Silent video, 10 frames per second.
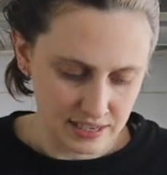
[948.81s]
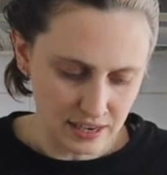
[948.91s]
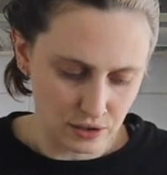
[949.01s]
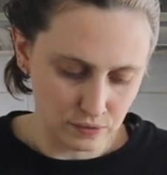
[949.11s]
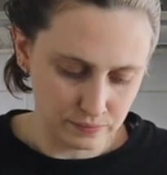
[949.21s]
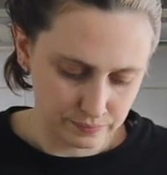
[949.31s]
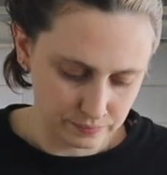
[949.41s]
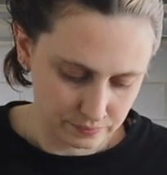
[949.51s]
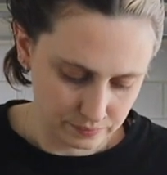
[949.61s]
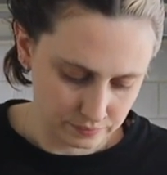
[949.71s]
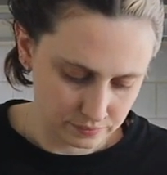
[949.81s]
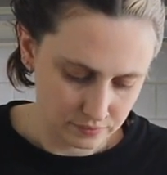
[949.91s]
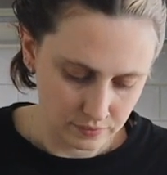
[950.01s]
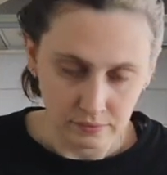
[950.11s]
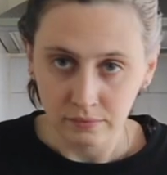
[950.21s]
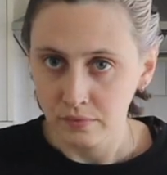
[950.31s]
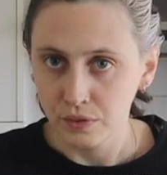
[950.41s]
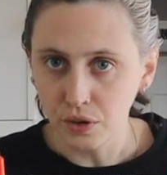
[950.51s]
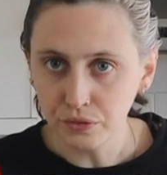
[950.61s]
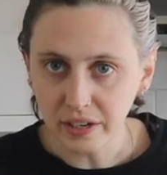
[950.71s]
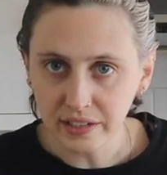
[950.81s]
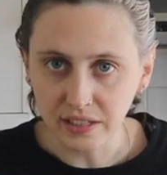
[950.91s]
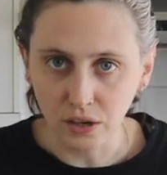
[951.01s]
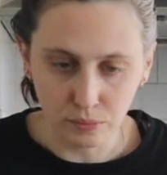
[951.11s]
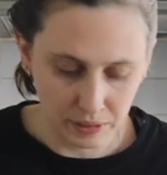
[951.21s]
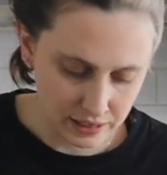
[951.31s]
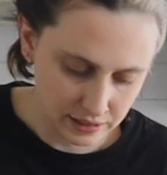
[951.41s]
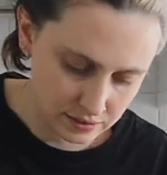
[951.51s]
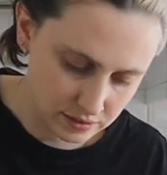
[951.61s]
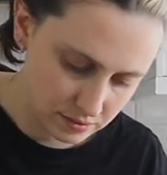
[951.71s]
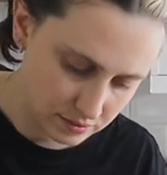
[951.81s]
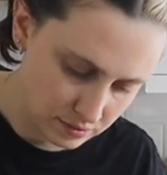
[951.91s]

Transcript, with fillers: out. Don't try this at home, kids.